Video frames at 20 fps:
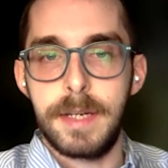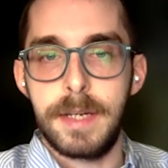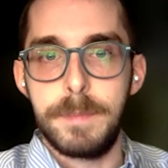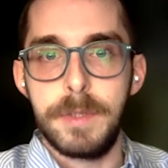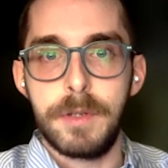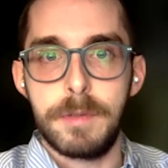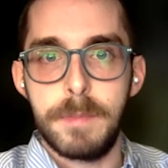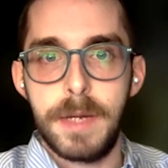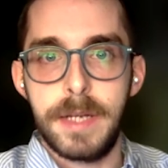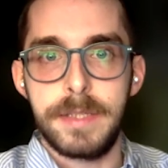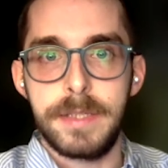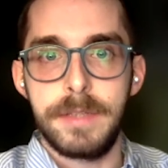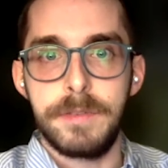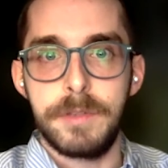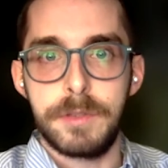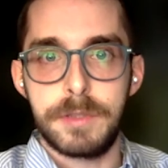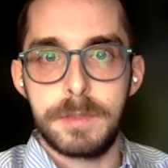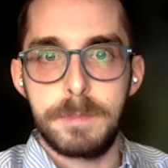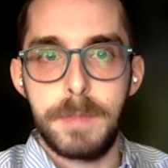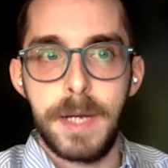abnormality
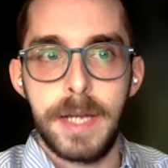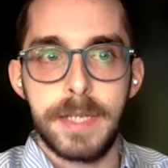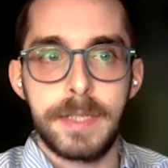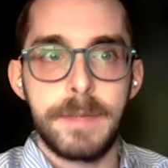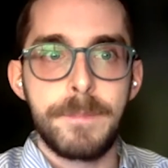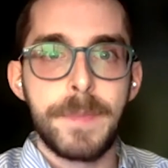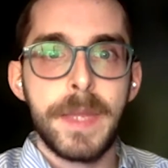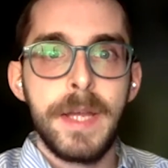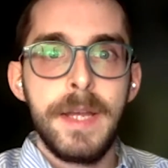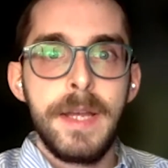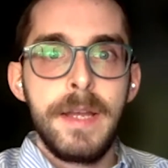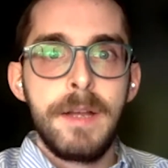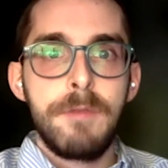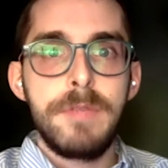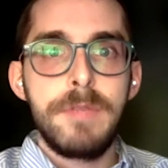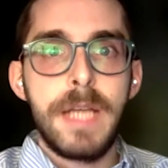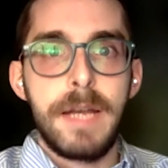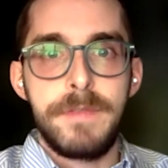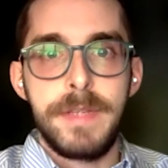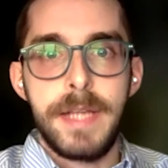or spike.
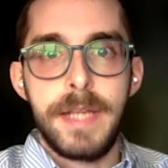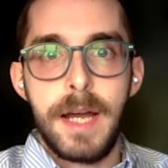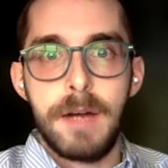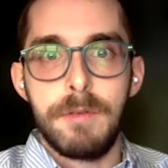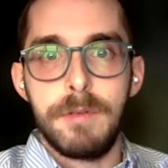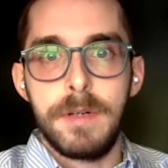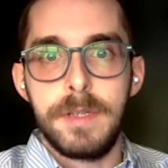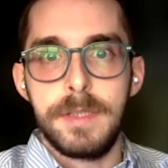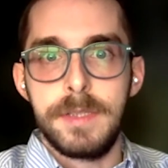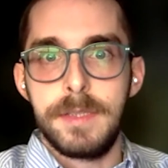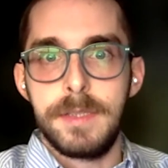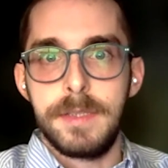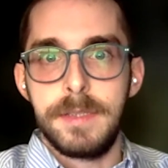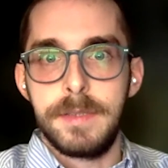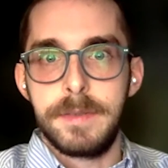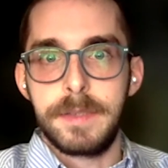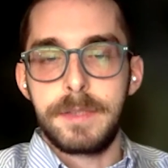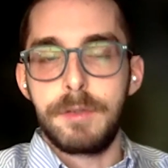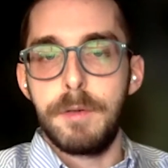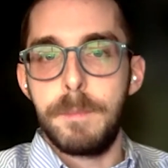We have now
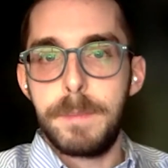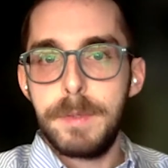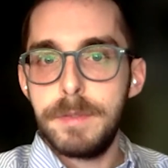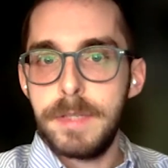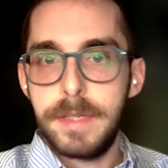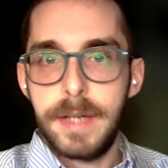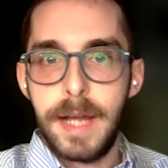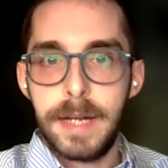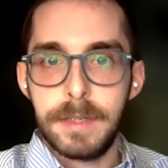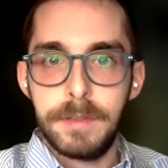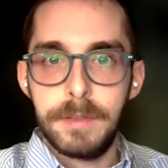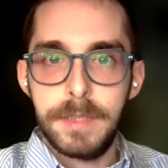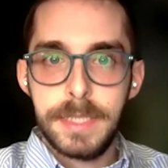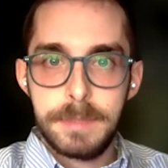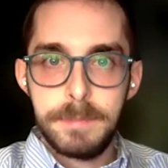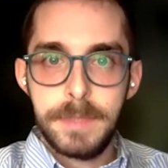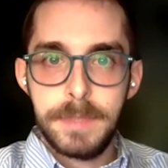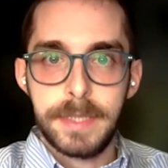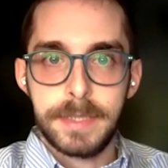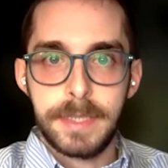a computer
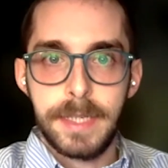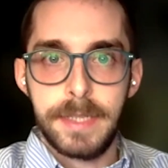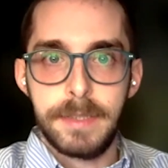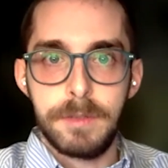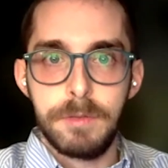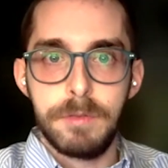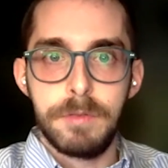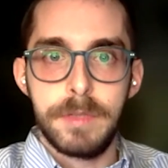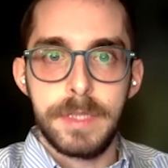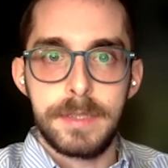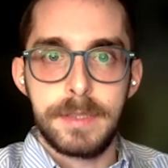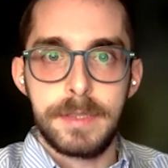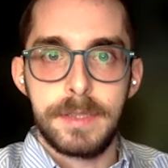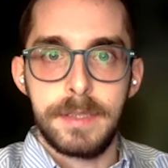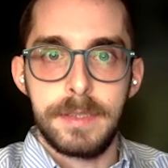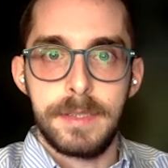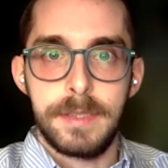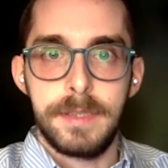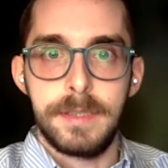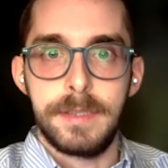algorithm that can do it
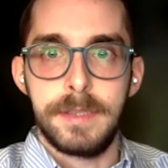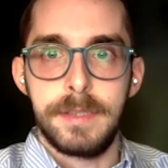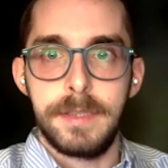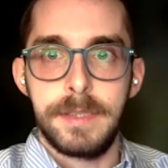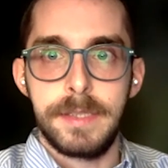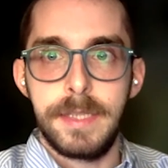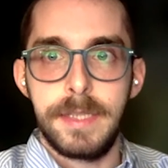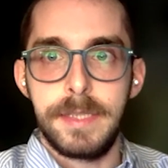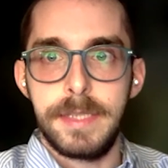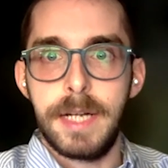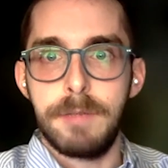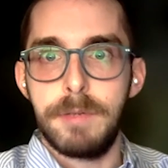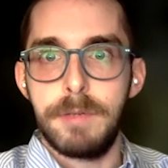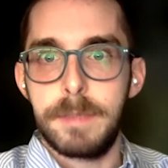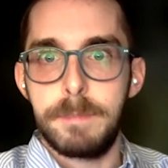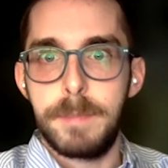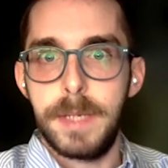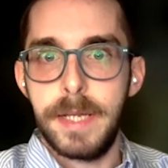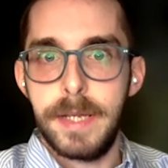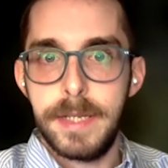in
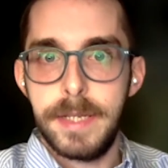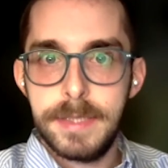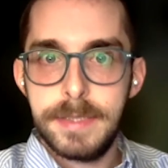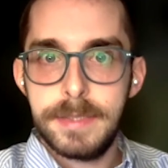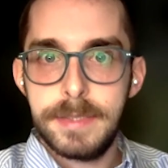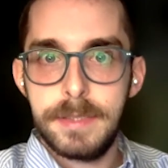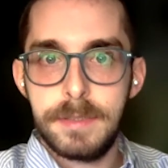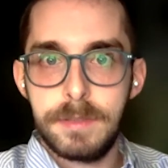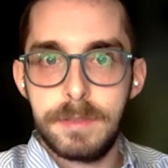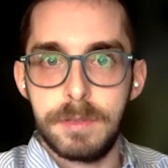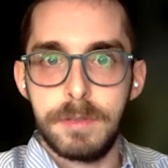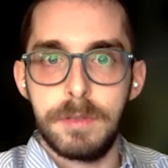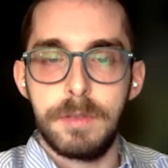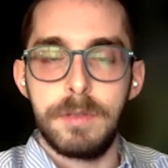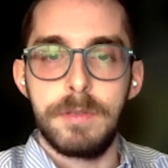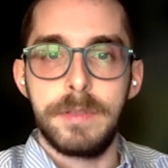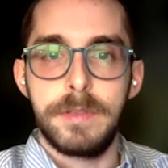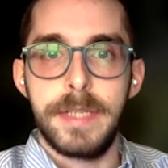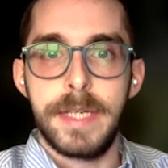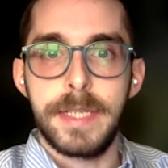our place.
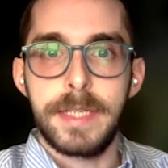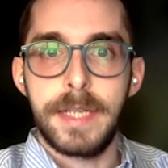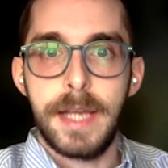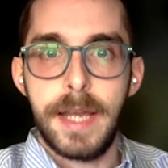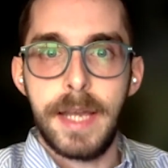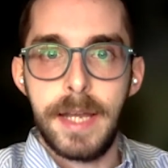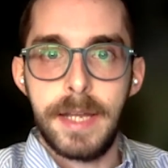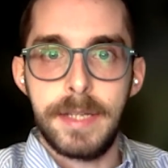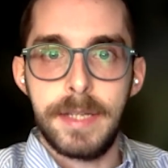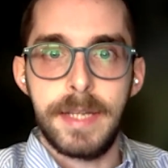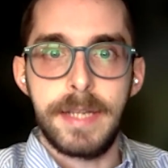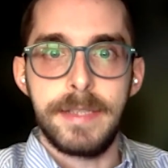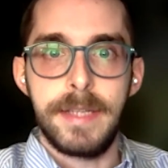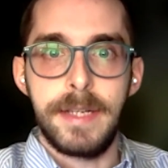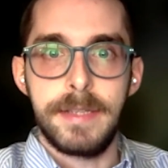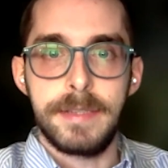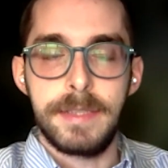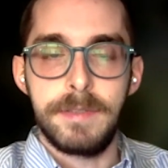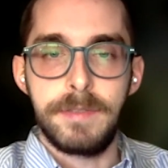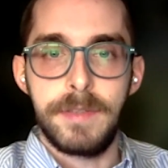So they can
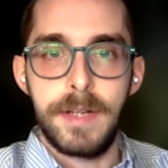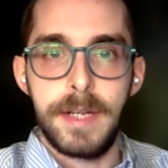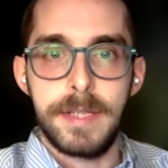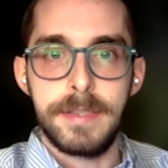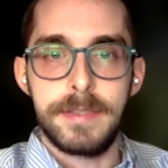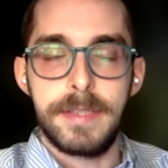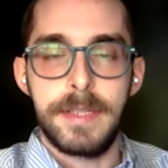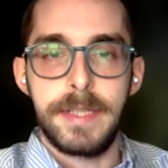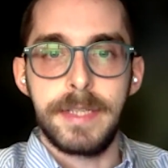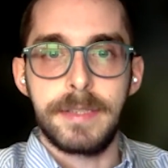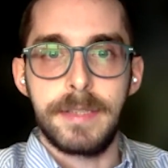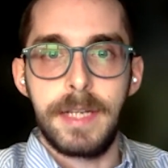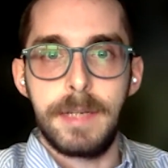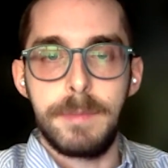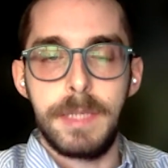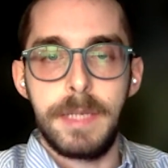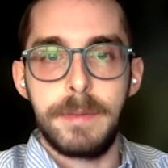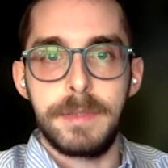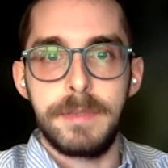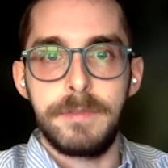identify interictal
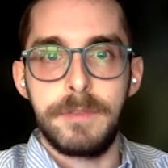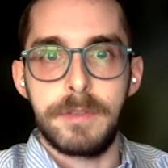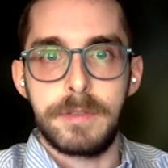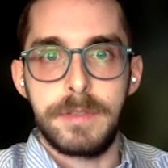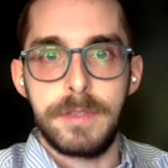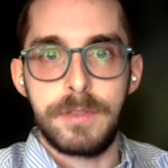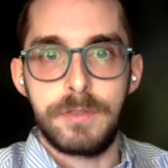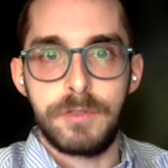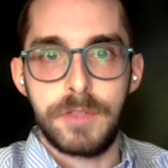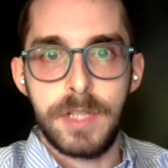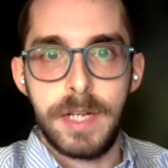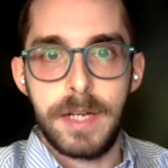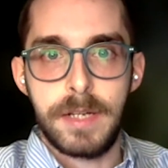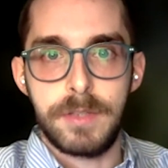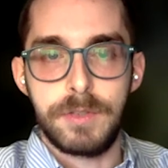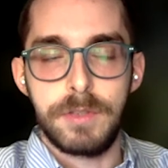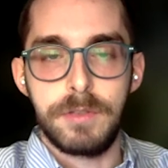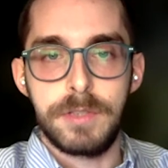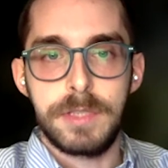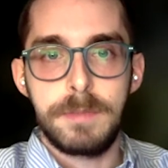epileptic for
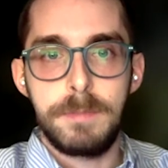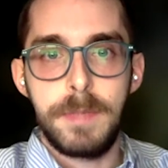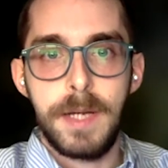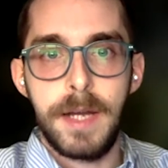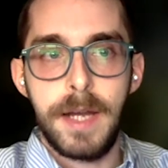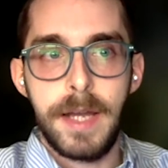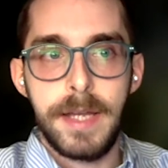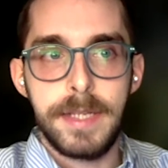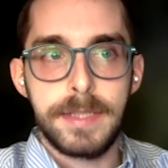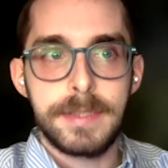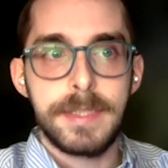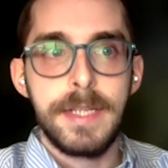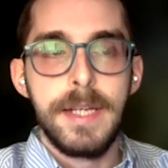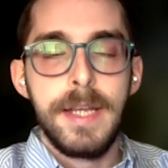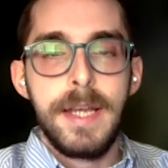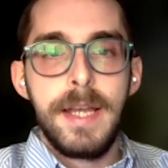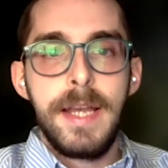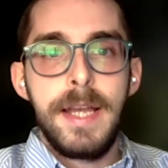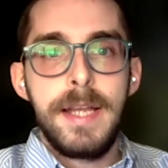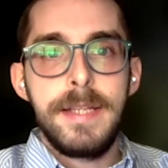discharge or spikes,
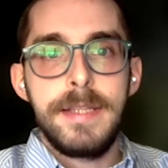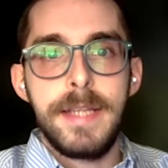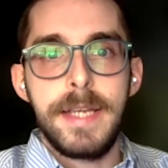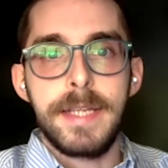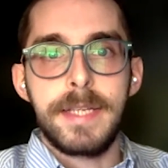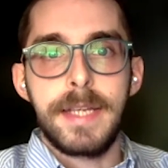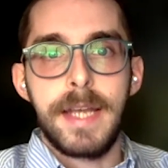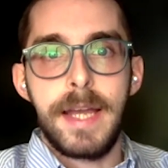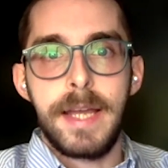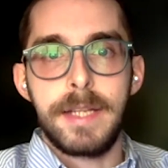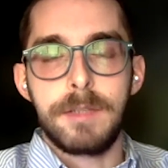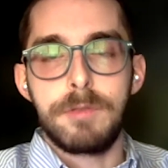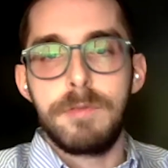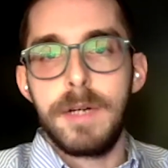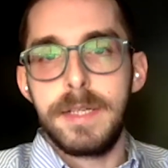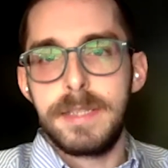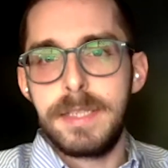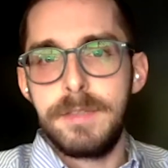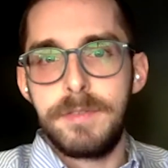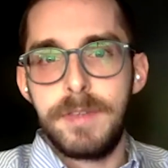and they can
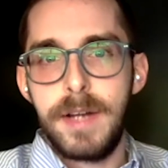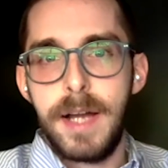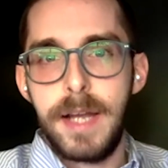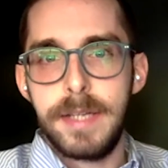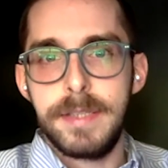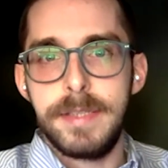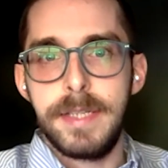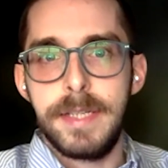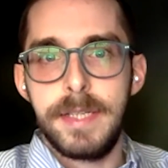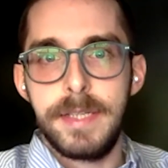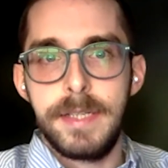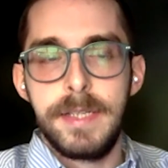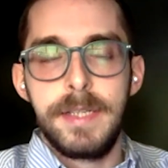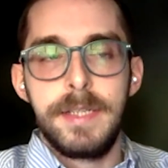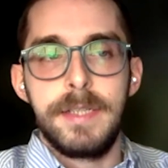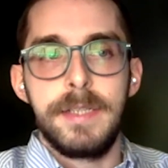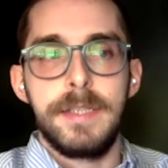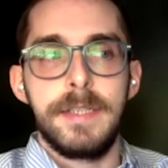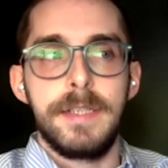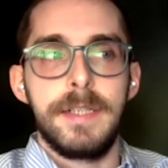quantify the
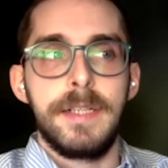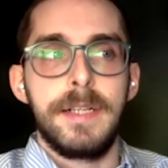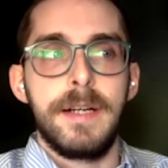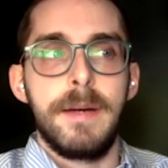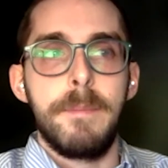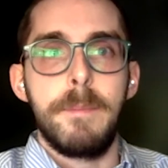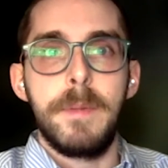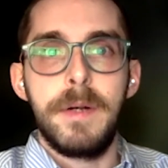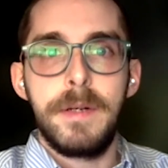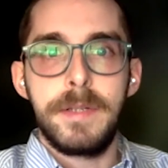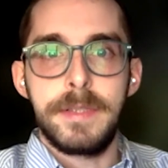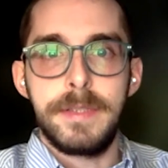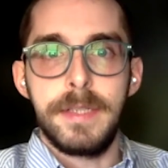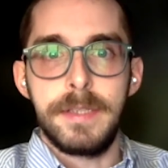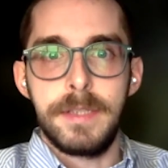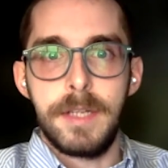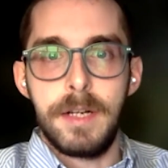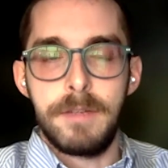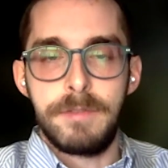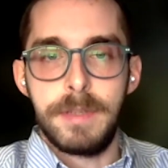
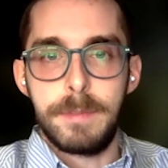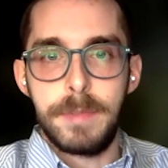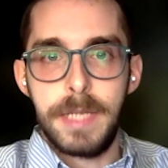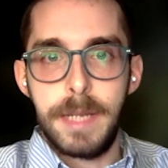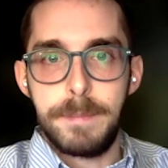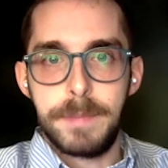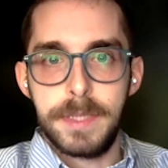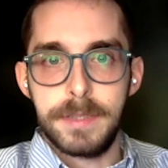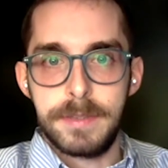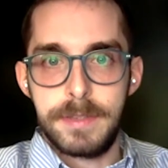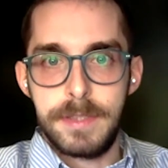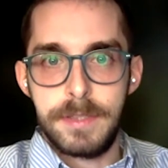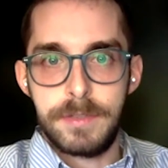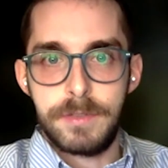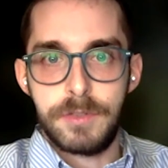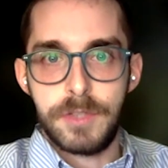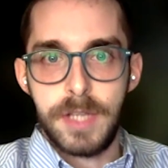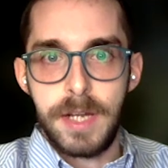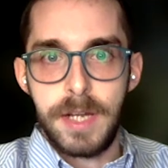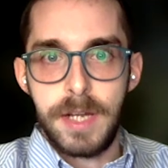burden of epileptic
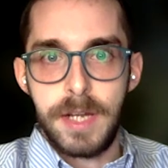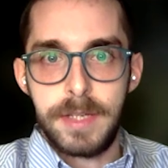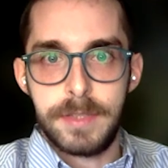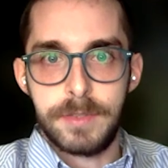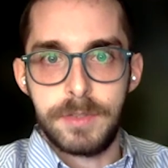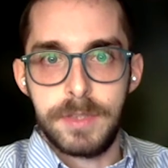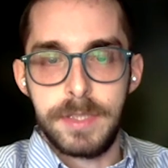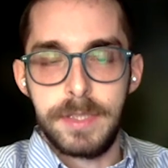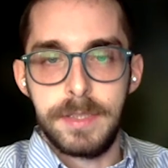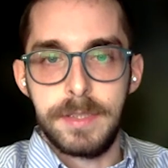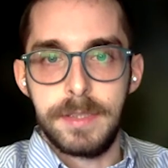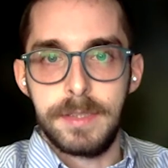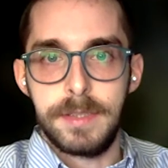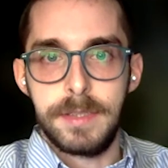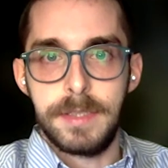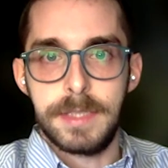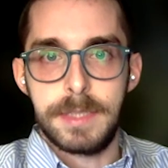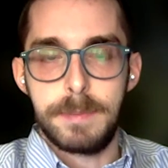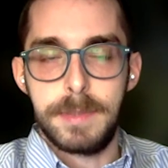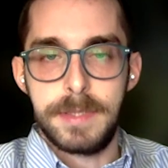discharge in
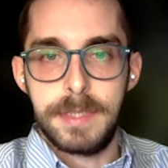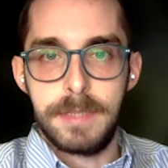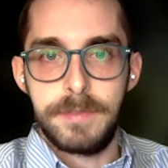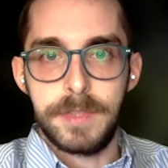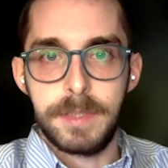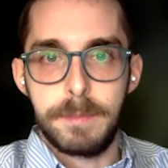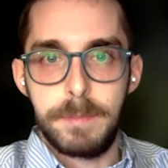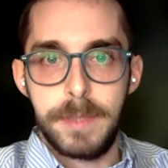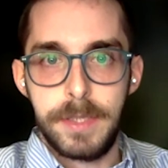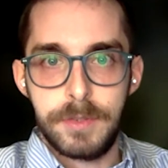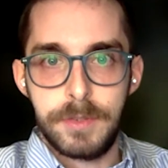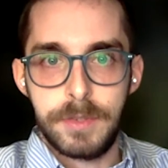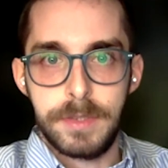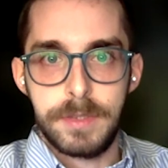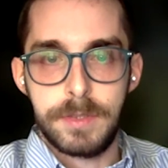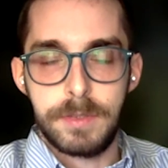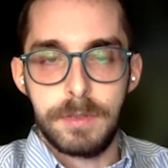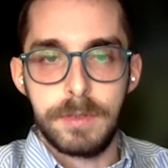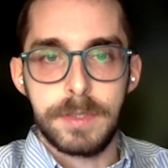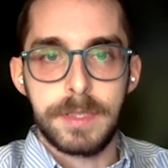a specific
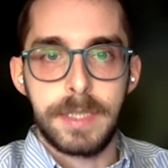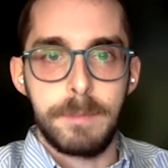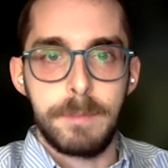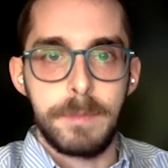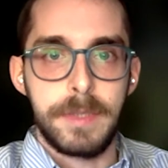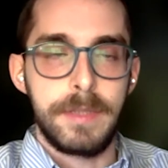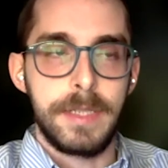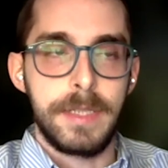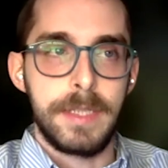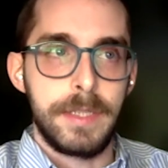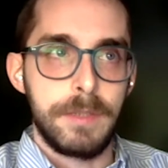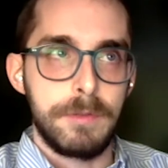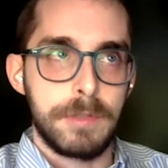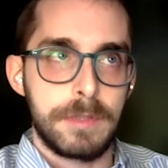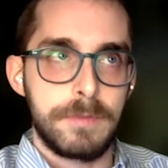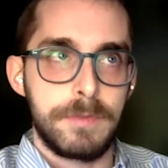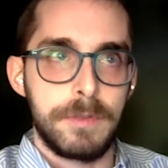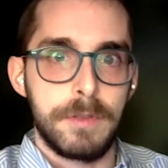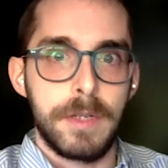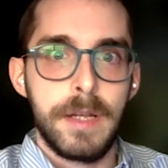patient. So it can be really
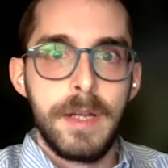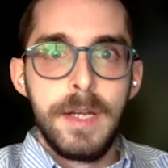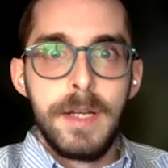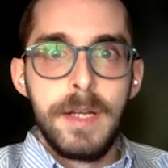useful.